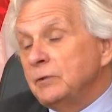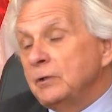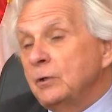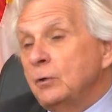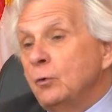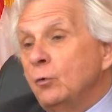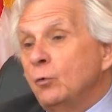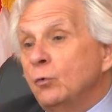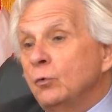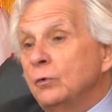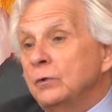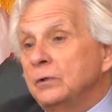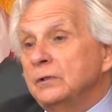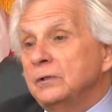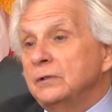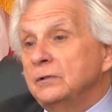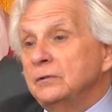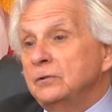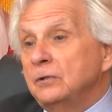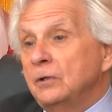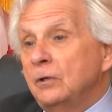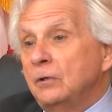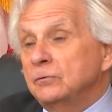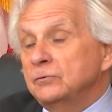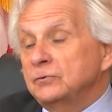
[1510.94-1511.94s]
the court
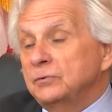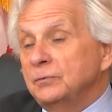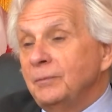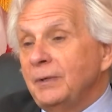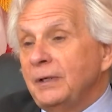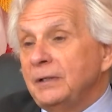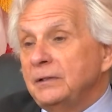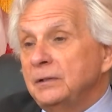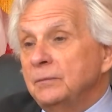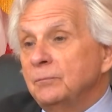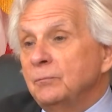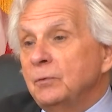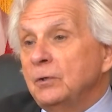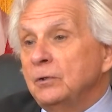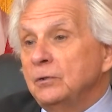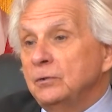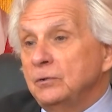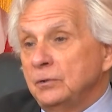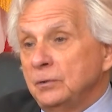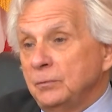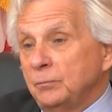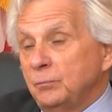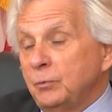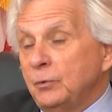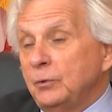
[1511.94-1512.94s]
talks about the
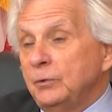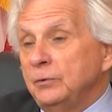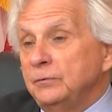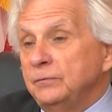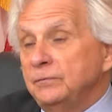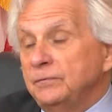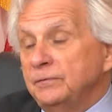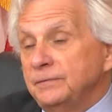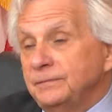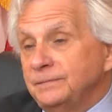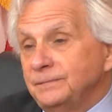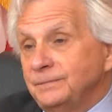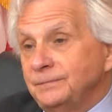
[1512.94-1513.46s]
burden of proof?